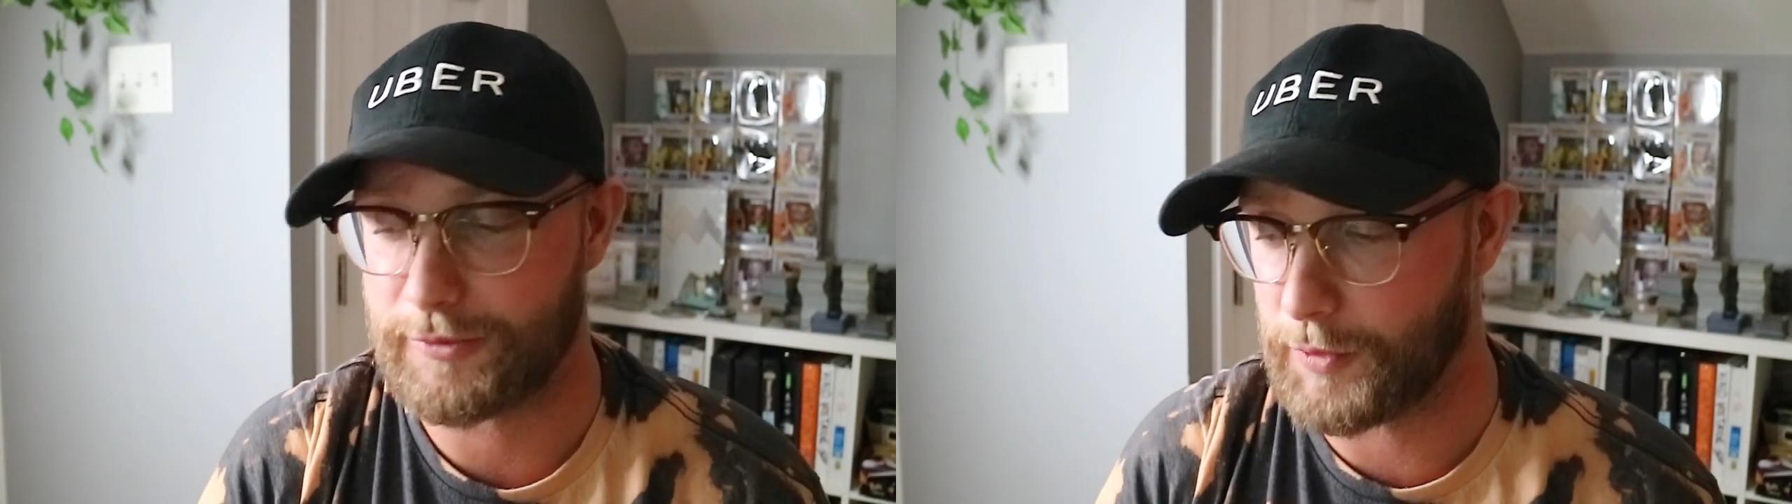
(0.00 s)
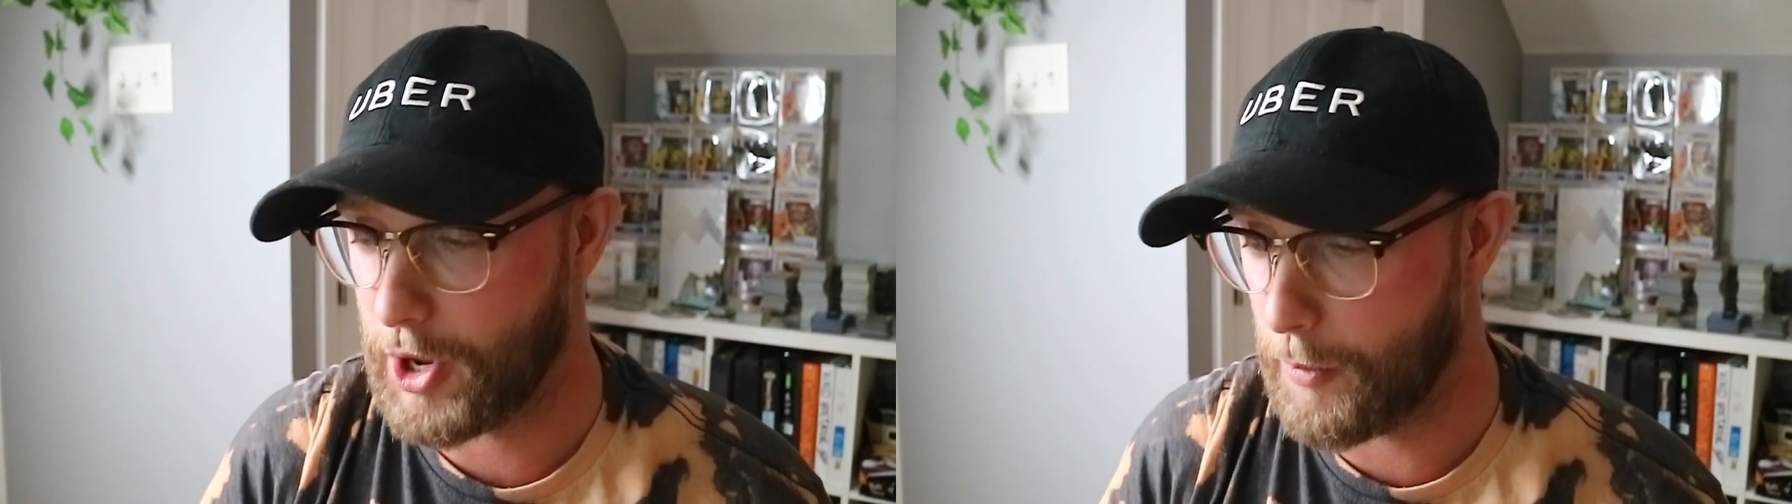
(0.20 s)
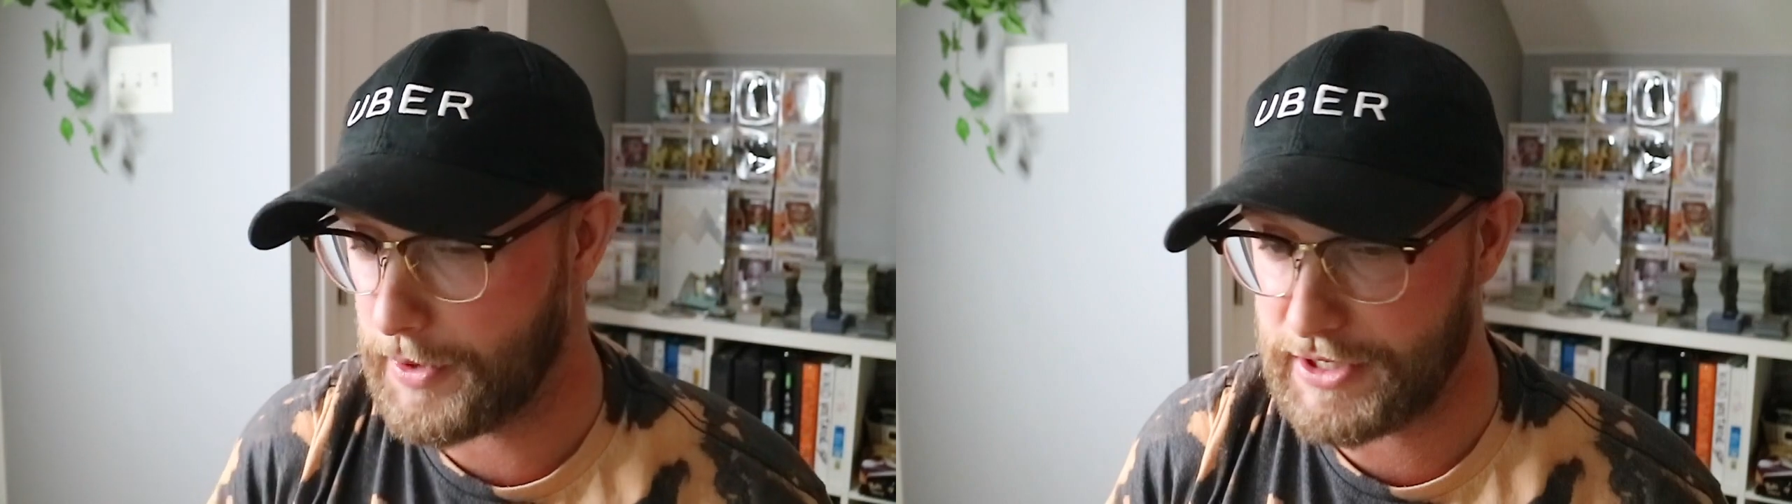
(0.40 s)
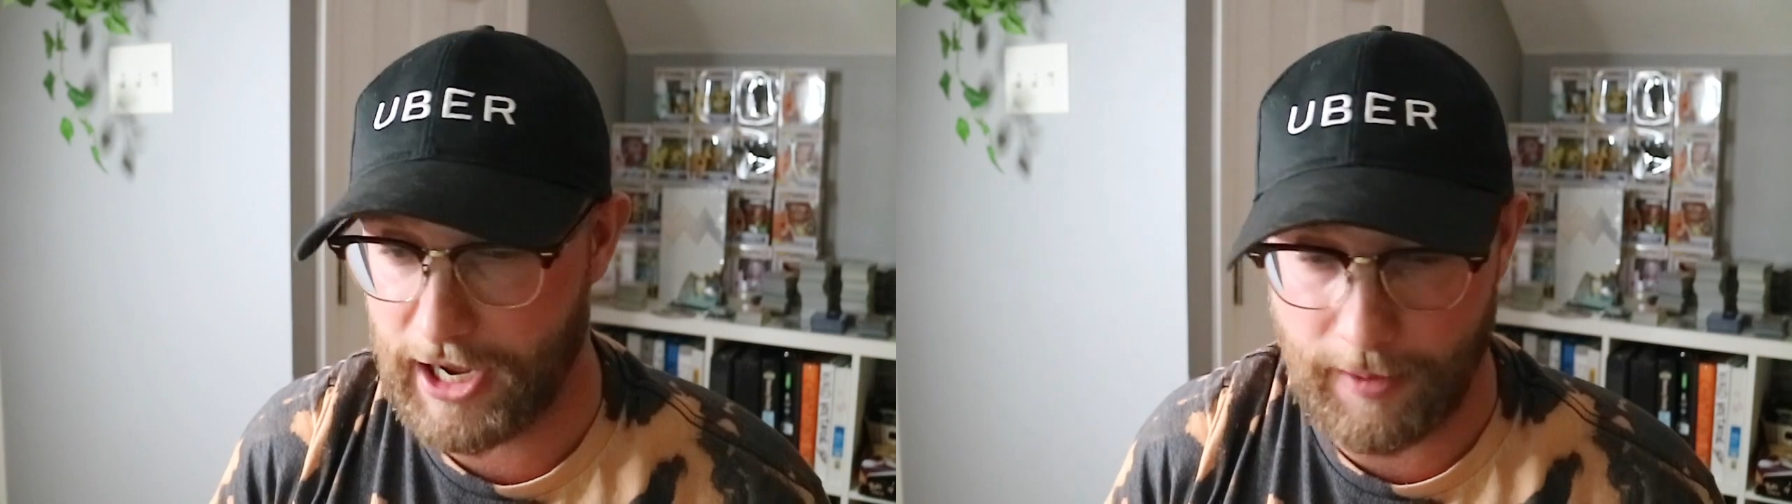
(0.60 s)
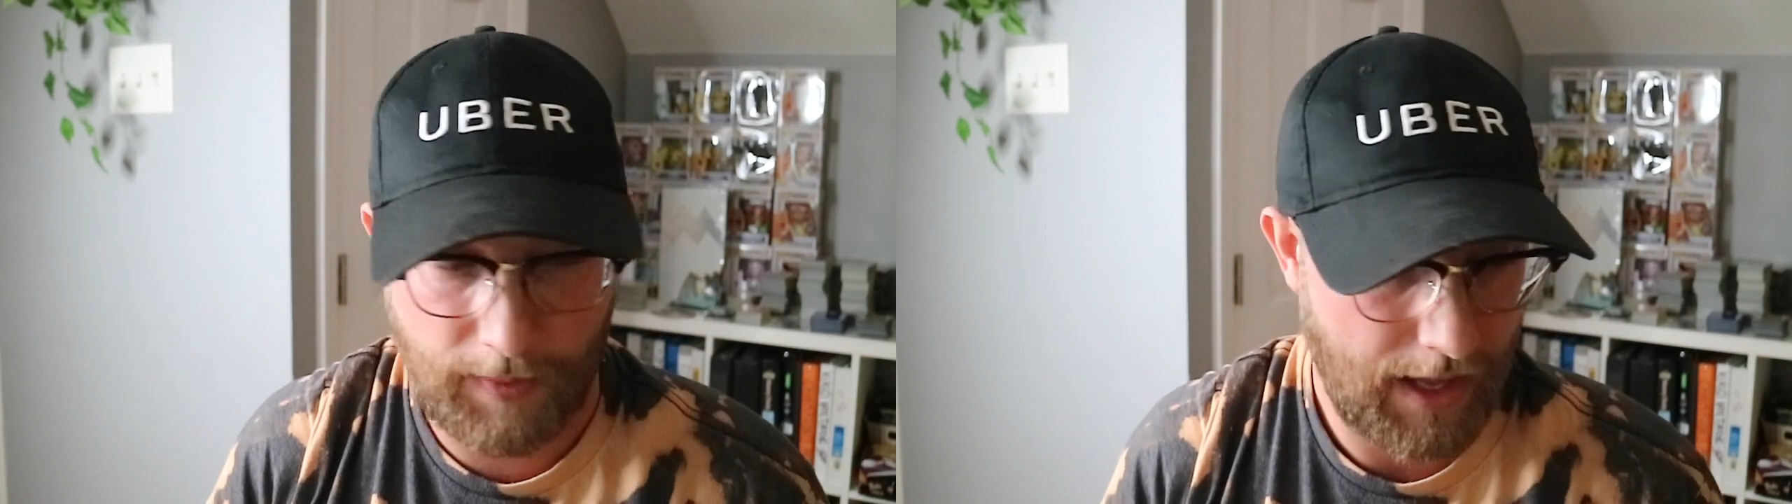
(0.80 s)
We opened
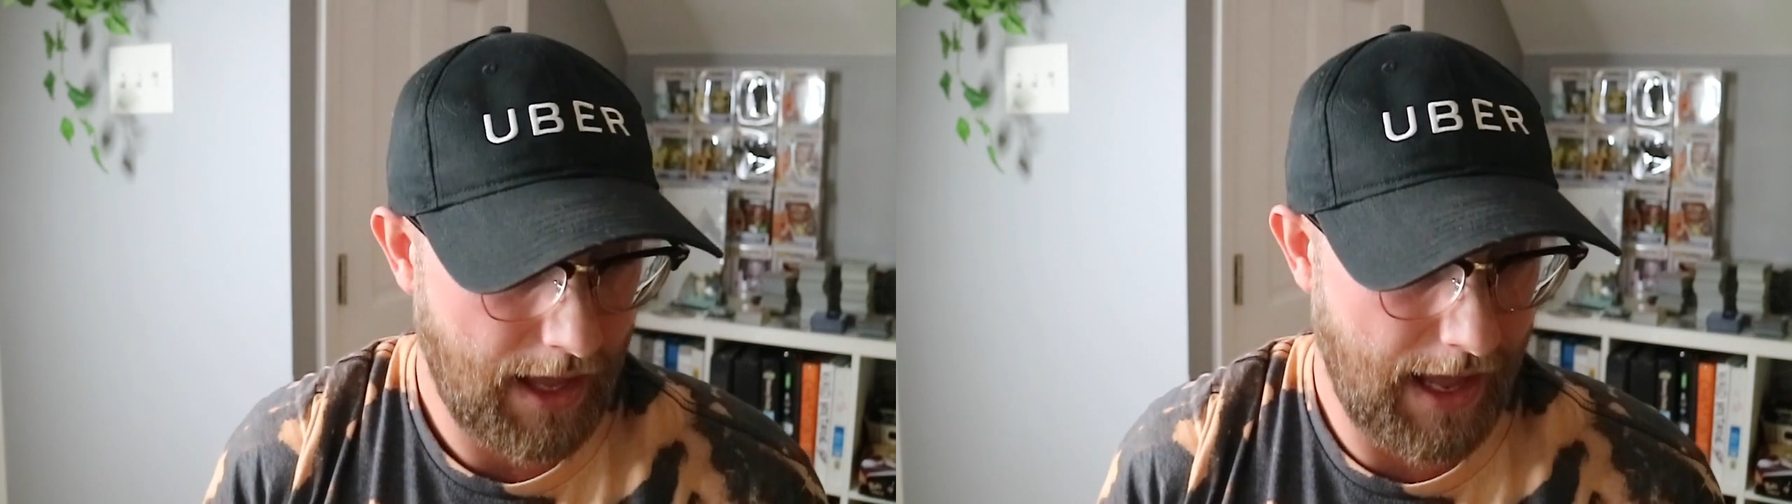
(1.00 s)
up